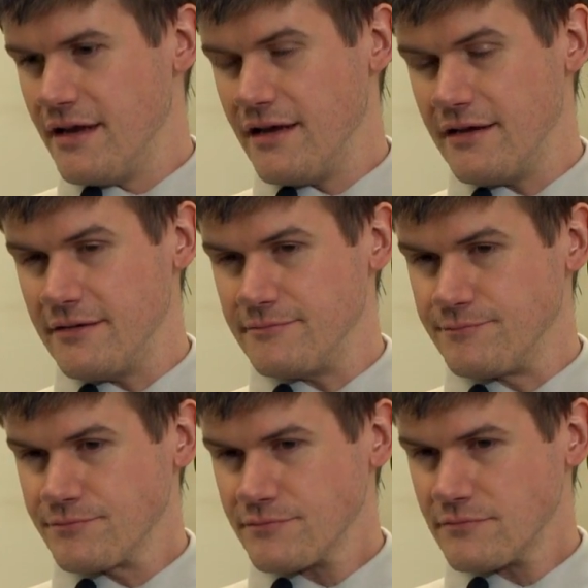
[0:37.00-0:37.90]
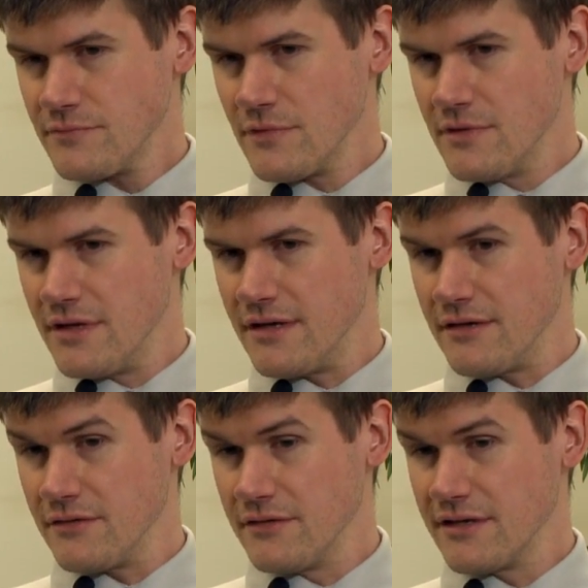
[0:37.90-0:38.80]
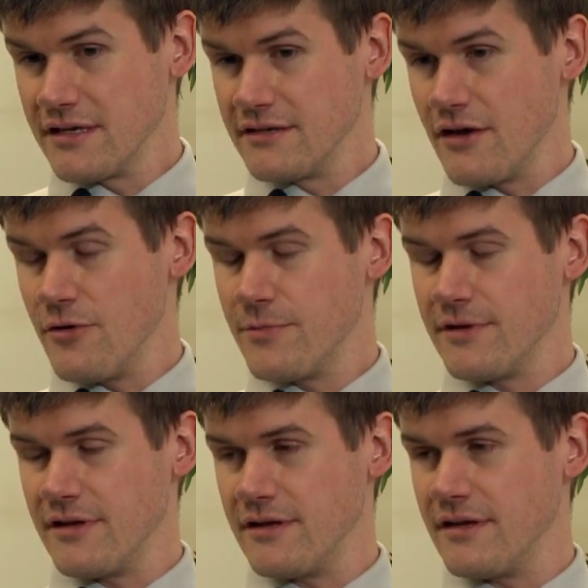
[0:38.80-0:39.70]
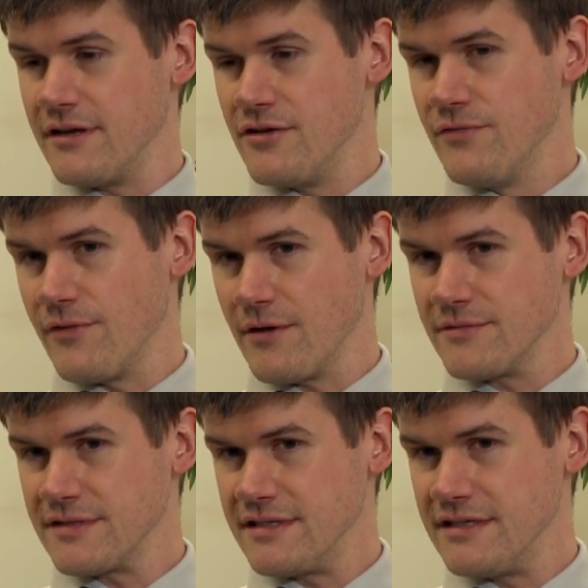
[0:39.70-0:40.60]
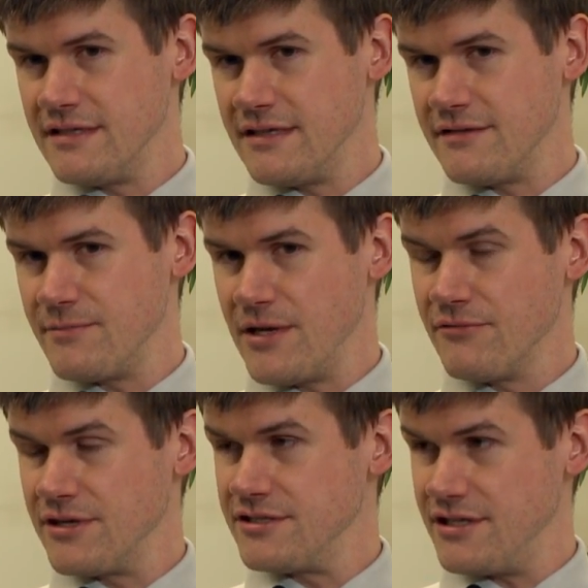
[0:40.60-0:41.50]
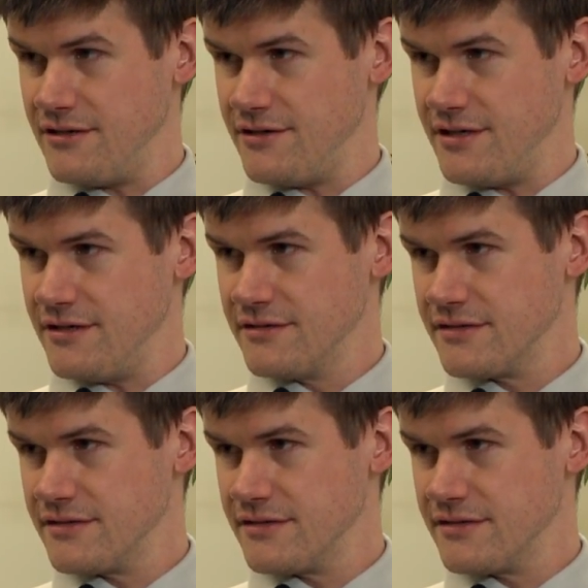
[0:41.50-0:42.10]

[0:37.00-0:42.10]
Looking to open a new pharmacy in the Pea Ridge area.